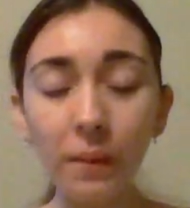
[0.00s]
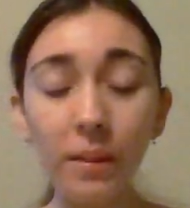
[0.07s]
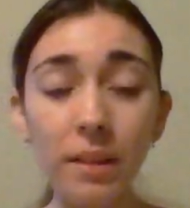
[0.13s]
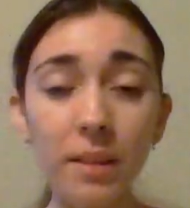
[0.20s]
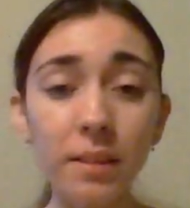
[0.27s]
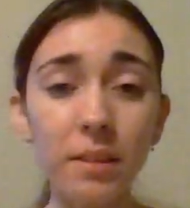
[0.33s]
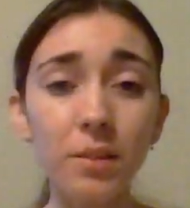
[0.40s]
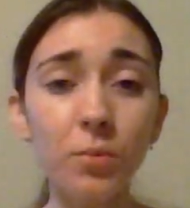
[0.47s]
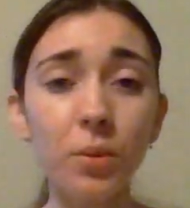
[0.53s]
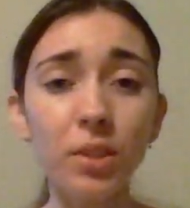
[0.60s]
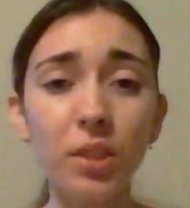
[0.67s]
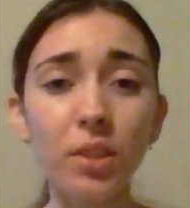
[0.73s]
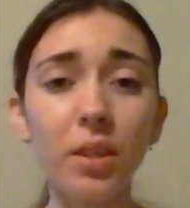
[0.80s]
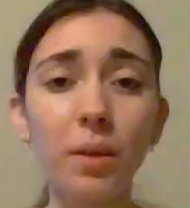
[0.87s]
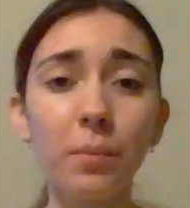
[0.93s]
And since we're
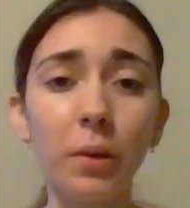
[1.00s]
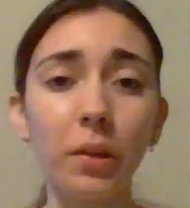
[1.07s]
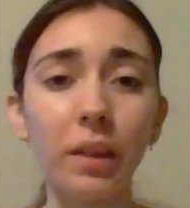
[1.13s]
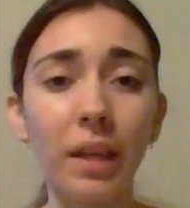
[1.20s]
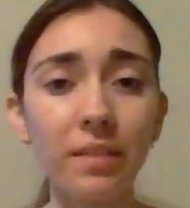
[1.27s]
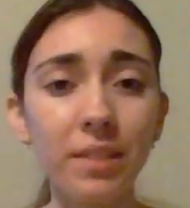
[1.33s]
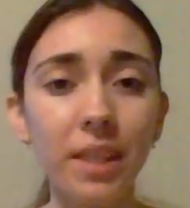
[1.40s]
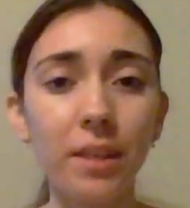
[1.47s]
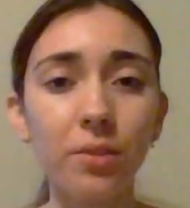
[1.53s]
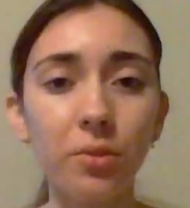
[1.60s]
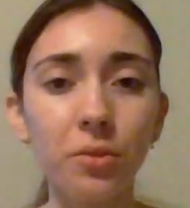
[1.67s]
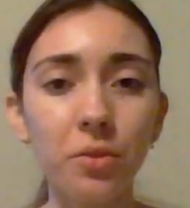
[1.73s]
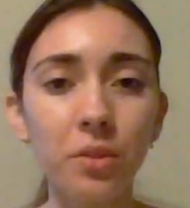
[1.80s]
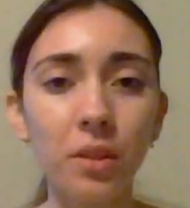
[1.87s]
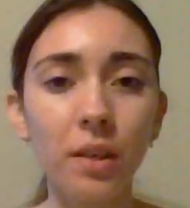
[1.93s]
talking about life
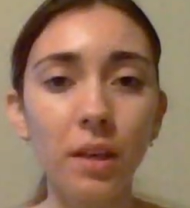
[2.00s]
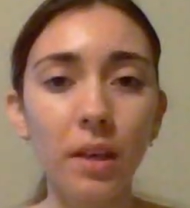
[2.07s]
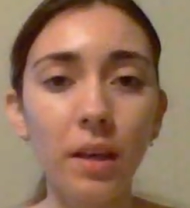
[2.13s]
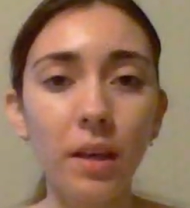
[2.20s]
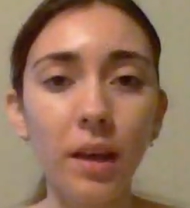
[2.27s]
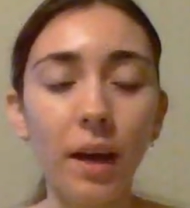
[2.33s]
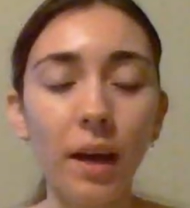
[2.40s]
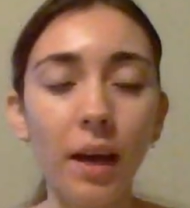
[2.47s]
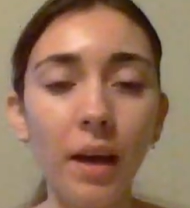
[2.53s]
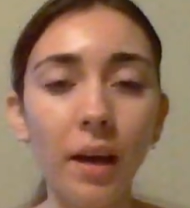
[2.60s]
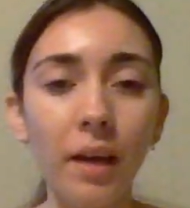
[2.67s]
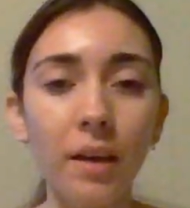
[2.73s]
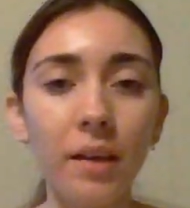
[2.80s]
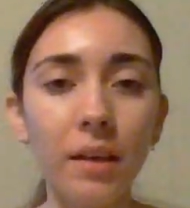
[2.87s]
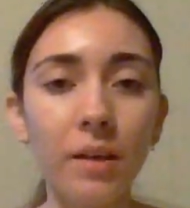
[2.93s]
cycles,
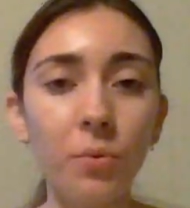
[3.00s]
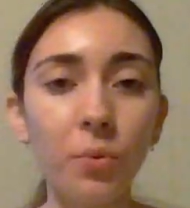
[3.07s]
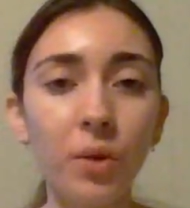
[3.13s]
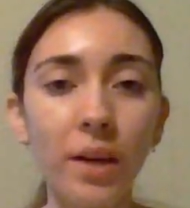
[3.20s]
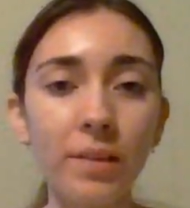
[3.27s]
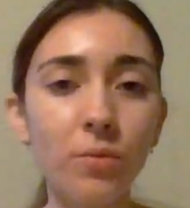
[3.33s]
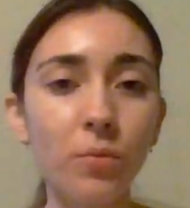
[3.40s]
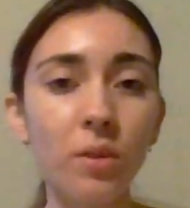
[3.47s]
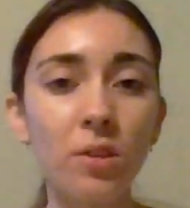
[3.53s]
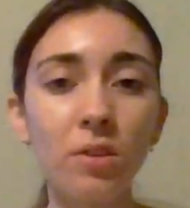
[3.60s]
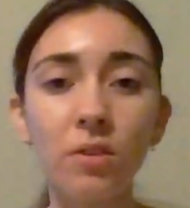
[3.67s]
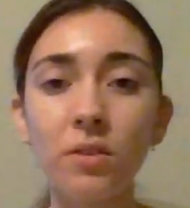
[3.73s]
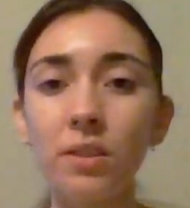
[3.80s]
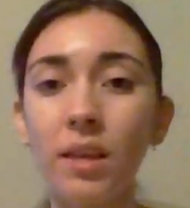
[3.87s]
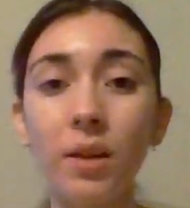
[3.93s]
I would ask
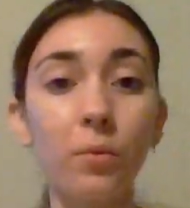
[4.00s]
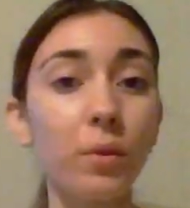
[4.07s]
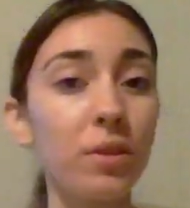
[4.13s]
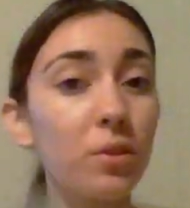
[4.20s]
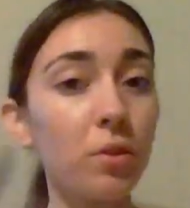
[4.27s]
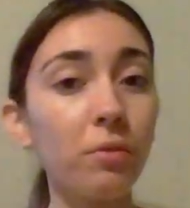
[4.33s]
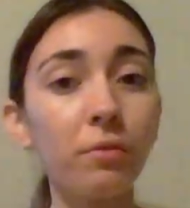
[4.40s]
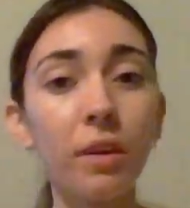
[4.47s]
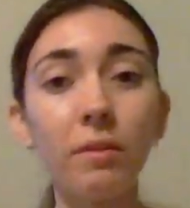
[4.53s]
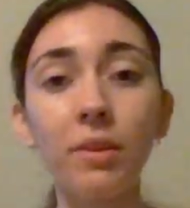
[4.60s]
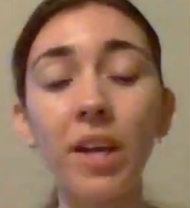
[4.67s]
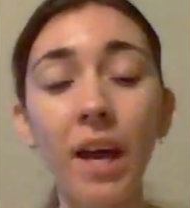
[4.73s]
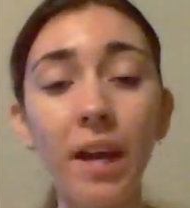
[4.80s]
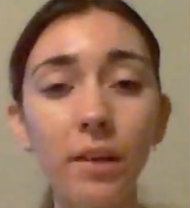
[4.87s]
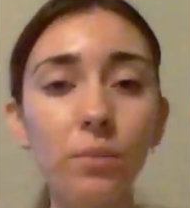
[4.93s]
questions like, what's your favorite
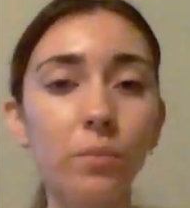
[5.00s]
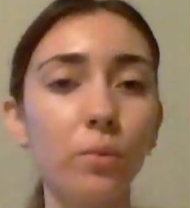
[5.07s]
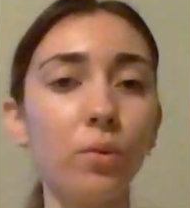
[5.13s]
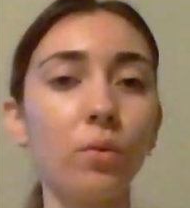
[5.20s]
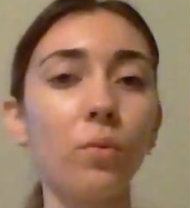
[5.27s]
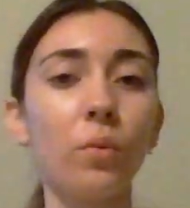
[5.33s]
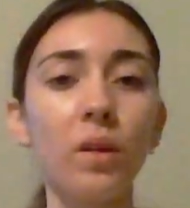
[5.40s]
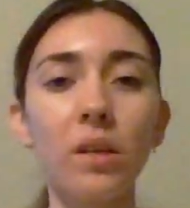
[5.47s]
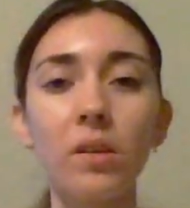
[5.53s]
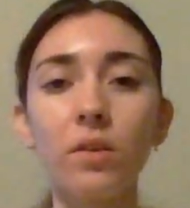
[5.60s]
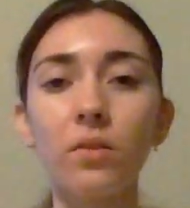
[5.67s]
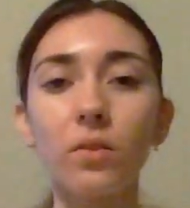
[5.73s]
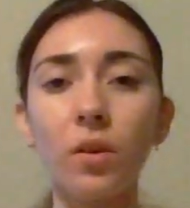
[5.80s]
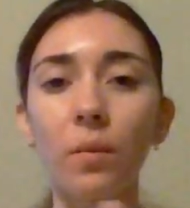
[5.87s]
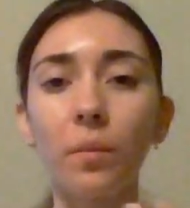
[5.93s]
animal, what do you
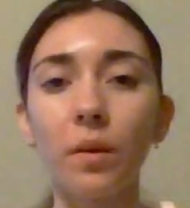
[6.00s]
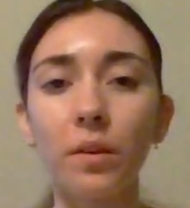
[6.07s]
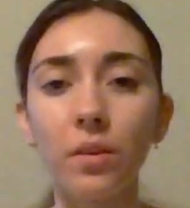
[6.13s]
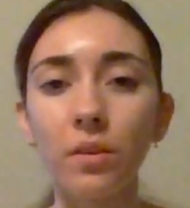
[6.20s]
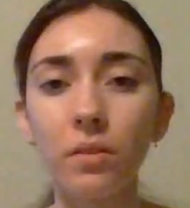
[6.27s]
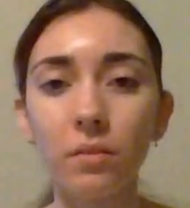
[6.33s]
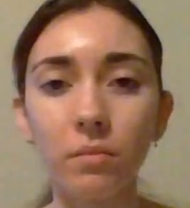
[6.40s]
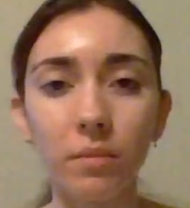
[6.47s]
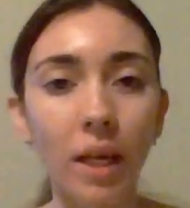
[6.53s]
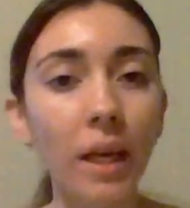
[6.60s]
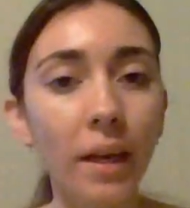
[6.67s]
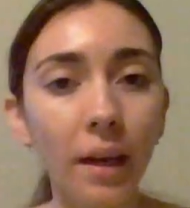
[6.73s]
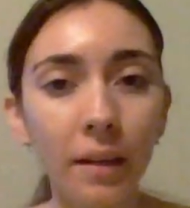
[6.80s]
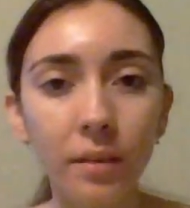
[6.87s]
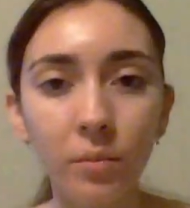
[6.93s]
know about
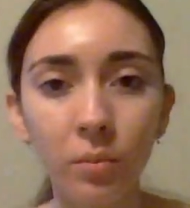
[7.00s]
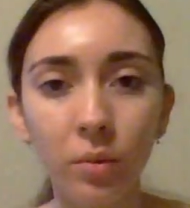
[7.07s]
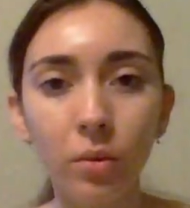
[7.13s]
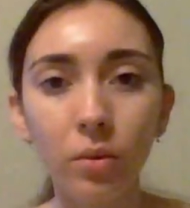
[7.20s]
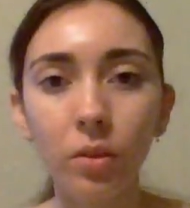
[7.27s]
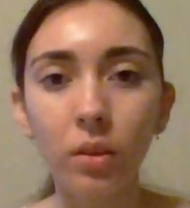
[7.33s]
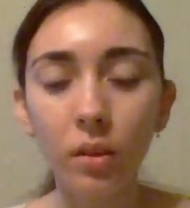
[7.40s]
that animal,